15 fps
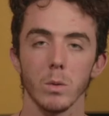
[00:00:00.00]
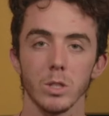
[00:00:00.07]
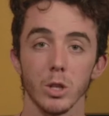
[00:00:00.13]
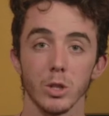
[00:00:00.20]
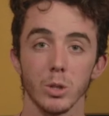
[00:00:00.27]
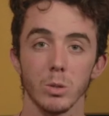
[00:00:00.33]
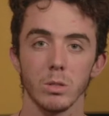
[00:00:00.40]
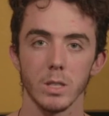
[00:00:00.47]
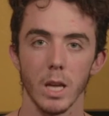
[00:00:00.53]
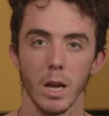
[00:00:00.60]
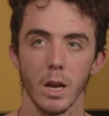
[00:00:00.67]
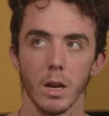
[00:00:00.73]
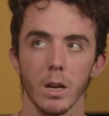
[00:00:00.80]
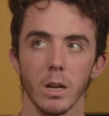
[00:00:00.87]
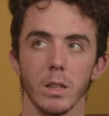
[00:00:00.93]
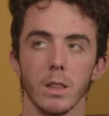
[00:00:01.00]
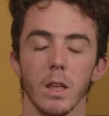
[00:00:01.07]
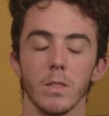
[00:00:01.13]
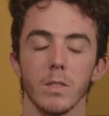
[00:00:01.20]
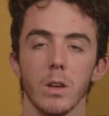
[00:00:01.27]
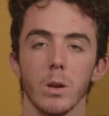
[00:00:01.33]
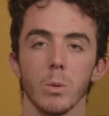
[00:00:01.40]
was also scared
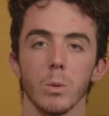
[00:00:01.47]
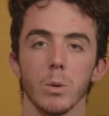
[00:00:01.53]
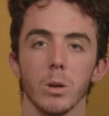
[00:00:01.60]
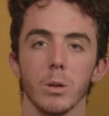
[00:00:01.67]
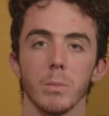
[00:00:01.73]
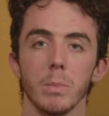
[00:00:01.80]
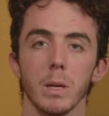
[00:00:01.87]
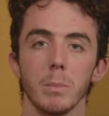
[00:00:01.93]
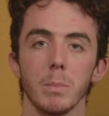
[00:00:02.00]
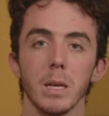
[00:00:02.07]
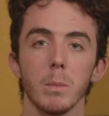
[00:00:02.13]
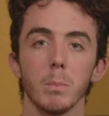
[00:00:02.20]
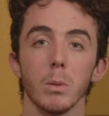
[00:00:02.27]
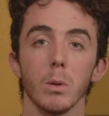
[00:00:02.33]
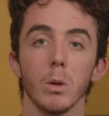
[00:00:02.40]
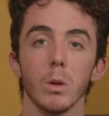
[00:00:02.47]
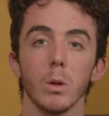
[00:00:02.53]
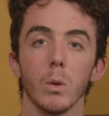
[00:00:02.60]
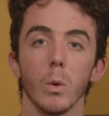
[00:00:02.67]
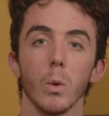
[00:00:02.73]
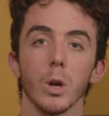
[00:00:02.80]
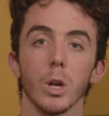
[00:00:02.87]
that there would be
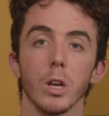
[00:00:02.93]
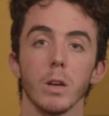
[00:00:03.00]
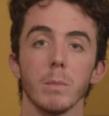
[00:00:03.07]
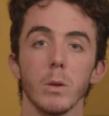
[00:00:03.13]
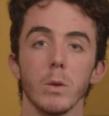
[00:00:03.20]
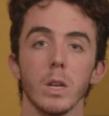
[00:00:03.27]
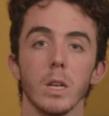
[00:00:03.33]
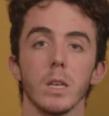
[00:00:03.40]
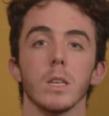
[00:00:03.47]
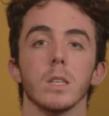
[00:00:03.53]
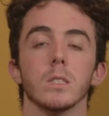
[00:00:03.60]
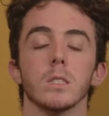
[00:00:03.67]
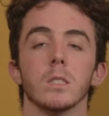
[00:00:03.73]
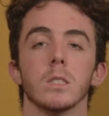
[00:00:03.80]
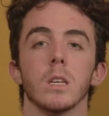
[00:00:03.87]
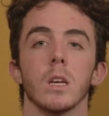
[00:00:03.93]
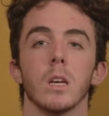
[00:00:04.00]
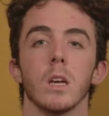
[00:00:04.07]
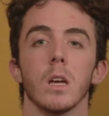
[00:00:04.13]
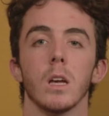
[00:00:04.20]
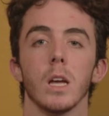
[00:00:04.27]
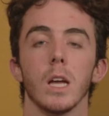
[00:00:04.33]
people or communities
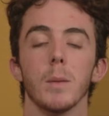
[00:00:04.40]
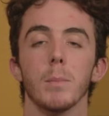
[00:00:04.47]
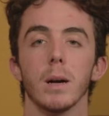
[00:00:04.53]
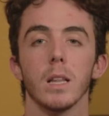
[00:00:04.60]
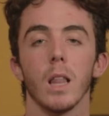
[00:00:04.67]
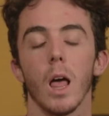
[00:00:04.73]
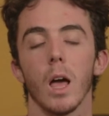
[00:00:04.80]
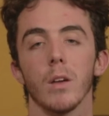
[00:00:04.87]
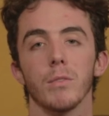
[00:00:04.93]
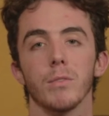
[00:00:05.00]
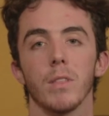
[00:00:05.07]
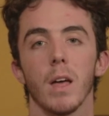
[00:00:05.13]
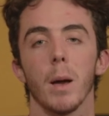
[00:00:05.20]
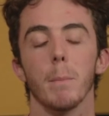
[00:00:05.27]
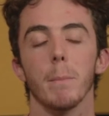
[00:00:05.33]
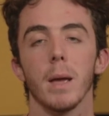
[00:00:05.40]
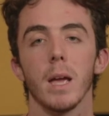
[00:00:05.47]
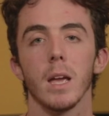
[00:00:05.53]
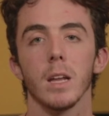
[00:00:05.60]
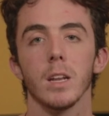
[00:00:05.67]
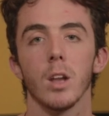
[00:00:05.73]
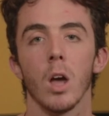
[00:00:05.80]
in my life that
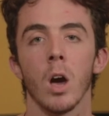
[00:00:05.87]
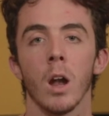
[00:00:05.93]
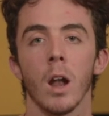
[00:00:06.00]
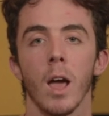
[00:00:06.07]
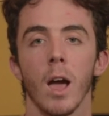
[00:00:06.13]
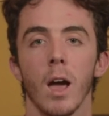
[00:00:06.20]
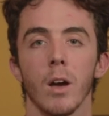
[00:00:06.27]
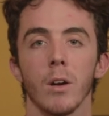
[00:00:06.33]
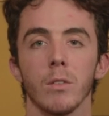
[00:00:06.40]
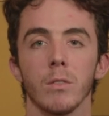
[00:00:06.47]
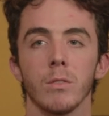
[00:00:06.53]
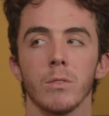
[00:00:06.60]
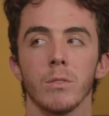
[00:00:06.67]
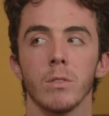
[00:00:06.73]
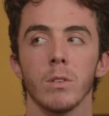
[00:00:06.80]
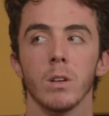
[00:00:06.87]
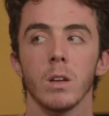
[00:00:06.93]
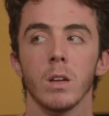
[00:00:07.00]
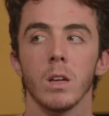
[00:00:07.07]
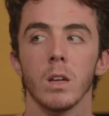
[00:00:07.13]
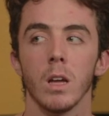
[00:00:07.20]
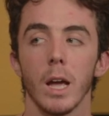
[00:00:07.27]
may not have
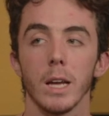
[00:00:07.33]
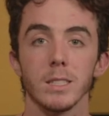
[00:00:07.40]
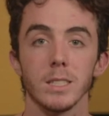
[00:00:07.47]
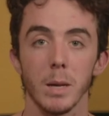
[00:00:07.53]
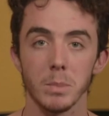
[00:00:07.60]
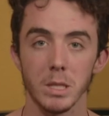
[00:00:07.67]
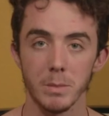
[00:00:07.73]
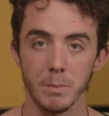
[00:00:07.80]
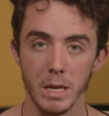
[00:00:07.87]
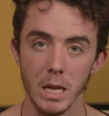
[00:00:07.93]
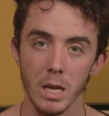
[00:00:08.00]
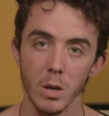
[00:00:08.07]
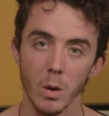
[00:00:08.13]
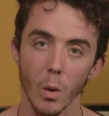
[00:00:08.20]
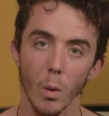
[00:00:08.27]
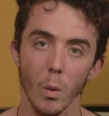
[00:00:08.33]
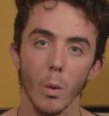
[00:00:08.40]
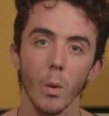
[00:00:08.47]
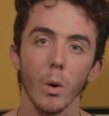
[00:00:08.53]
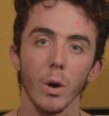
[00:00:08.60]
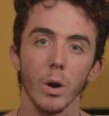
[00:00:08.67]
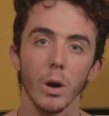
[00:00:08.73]
accepted me
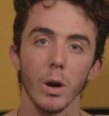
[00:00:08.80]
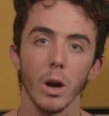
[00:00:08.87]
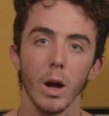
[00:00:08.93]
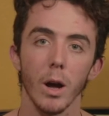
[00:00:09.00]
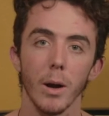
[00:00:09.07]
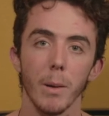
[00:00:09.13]
or